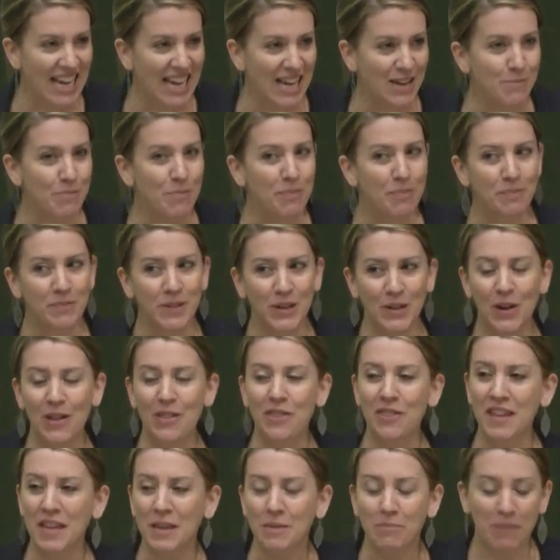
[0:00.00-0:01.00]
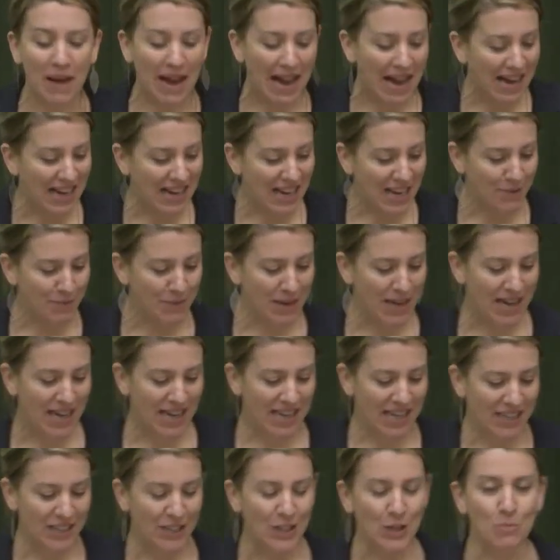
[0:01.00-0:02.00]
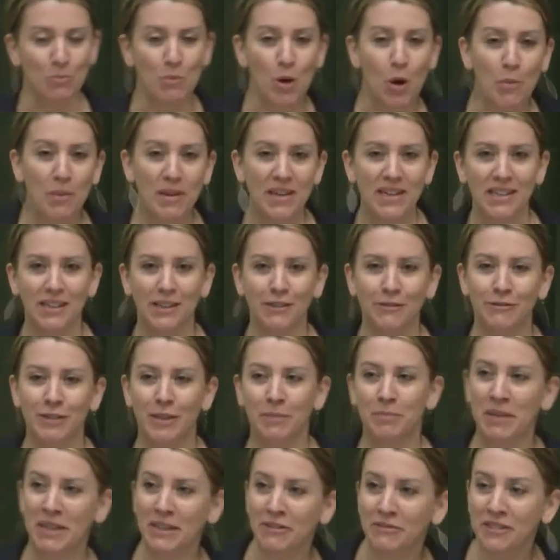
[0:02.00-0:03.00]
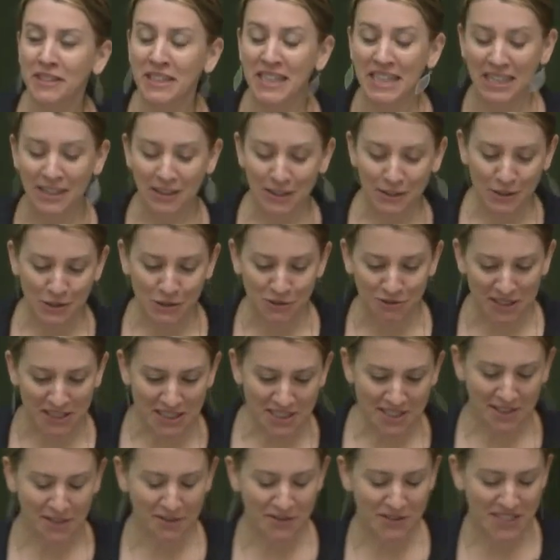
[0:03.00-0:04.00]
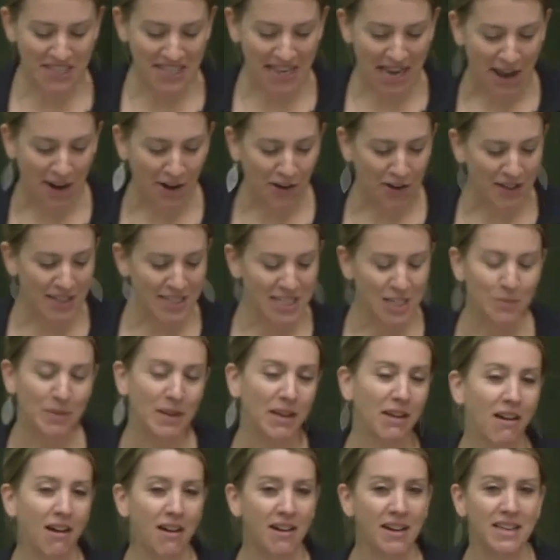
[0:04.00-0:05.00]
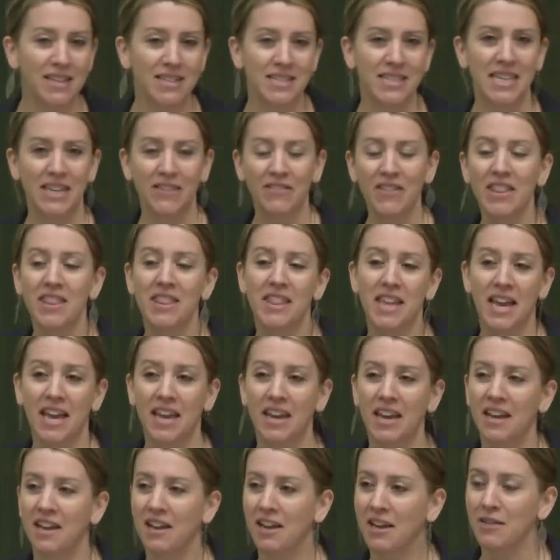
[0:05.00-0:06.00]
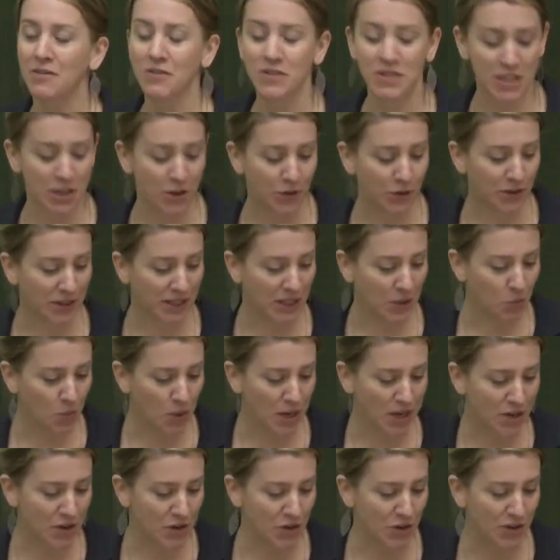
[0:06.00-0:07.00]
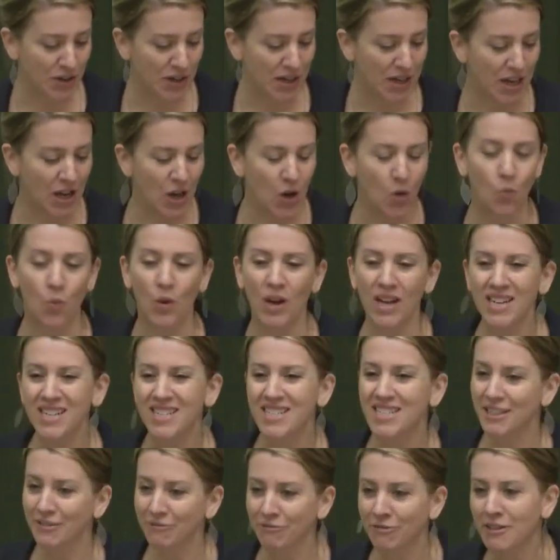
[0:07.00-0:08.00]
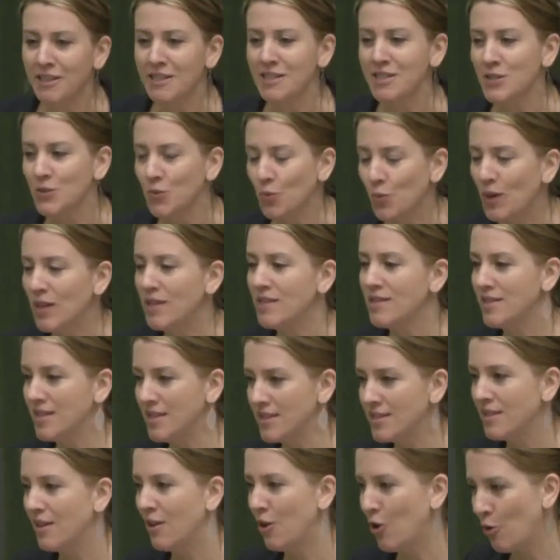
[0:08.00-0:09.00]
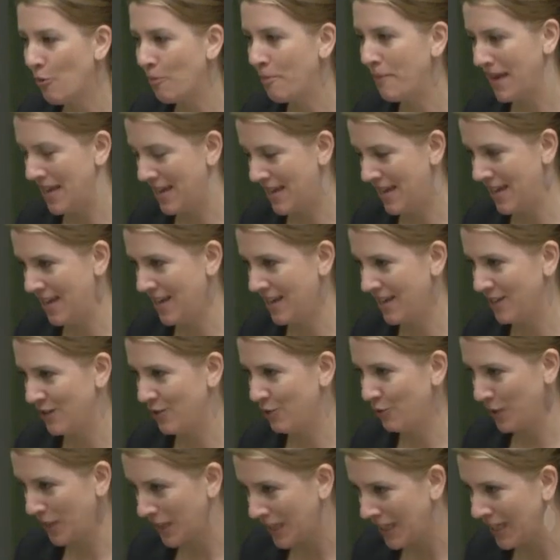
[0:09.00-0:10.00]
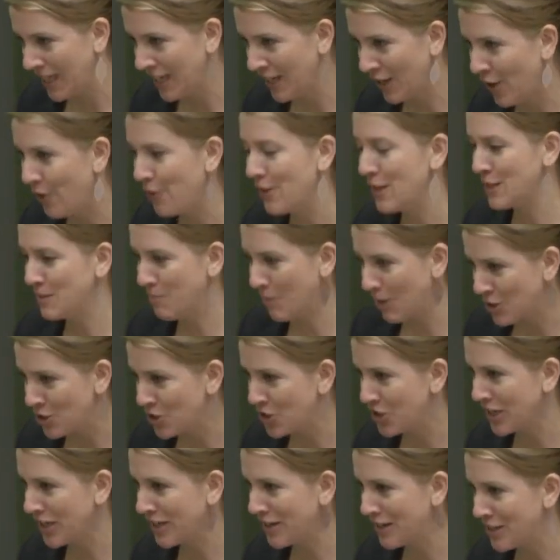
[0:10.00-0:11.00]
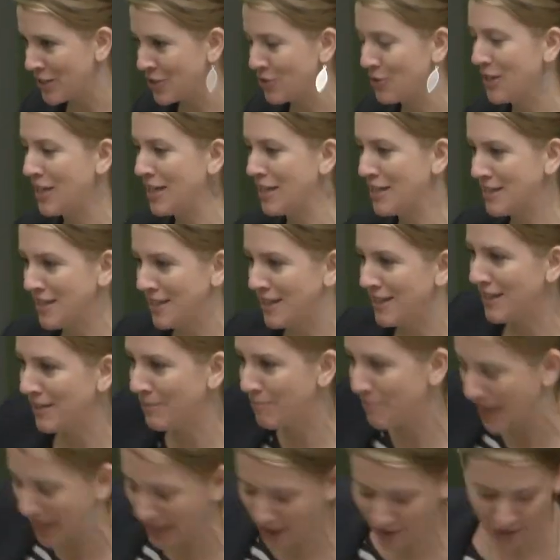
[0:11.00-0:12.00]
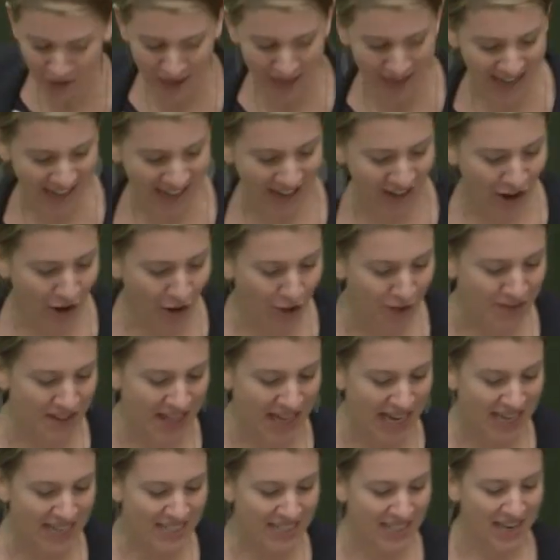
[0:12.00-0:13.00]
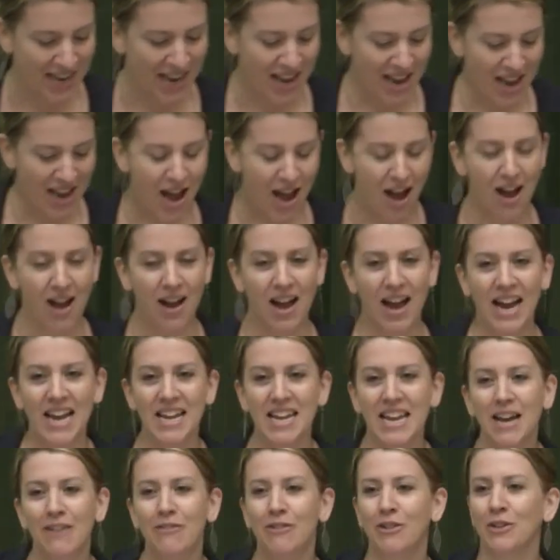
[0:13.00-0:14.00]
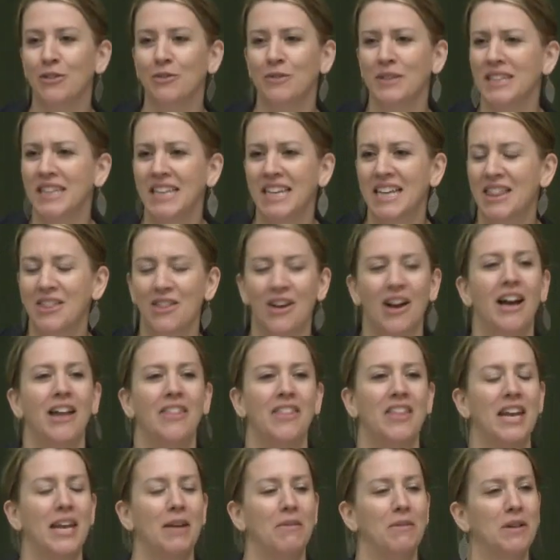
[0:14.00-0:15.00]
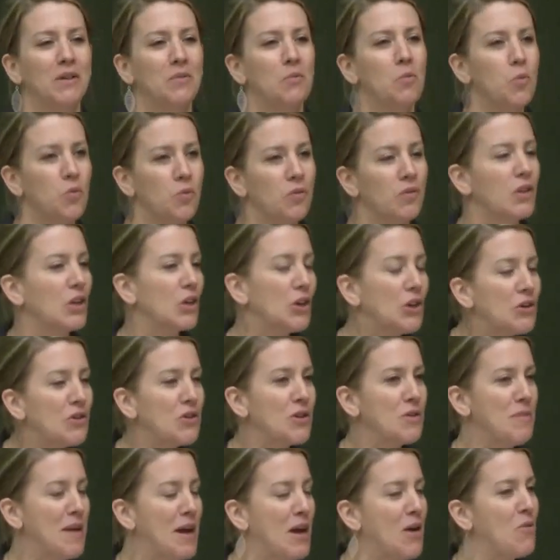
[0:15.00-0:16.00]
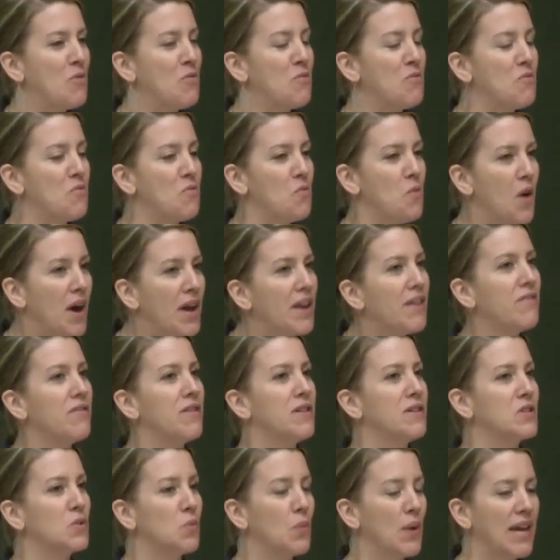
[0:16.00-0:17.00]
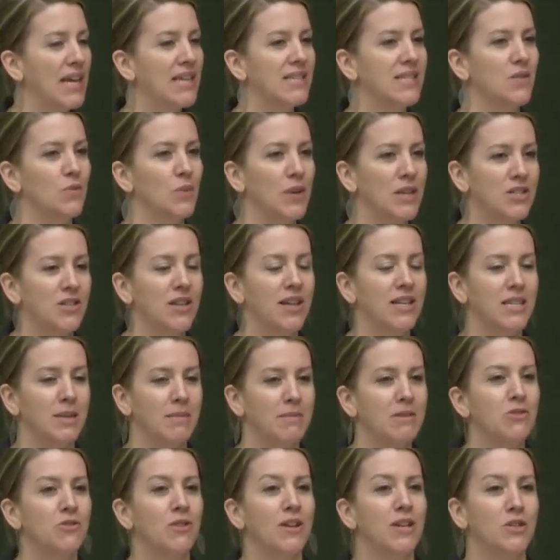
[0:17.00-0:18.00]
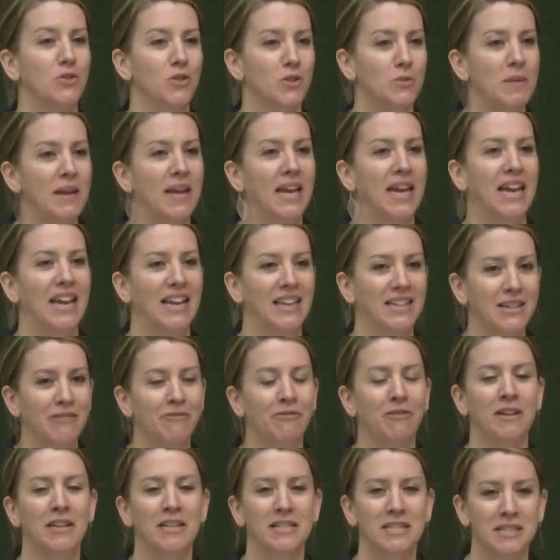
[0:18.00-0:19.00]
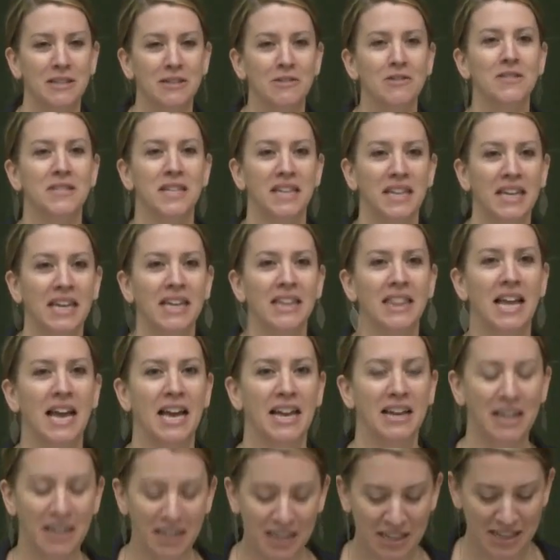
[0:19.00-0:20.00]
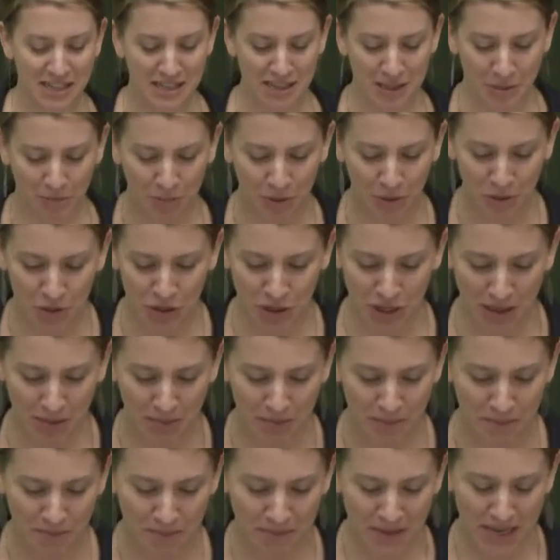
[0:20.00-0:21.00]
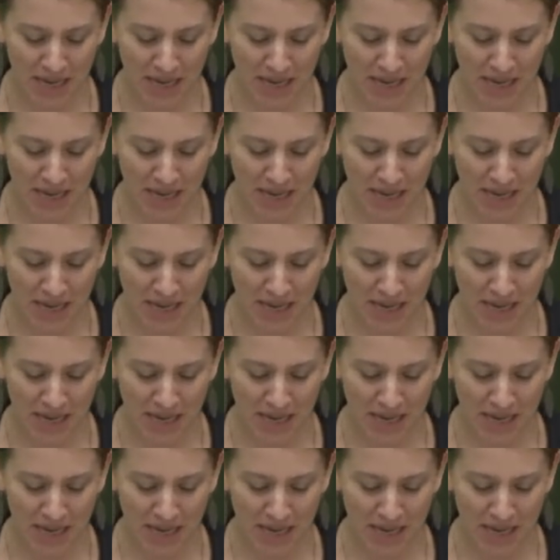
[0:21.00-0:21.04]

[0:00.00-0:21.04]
And you know, I think back at my you know, moment of epiphany in those streets of Seattle, and to be honest, even then I kind of secretly wondered what difference was this all making, really? All this marching in the streets and the banner hang and all of that. Uh, I never really thought that I would learn about one of those ways in which that demonstration was making a difference, you know, sitting in that hut in the Punjab.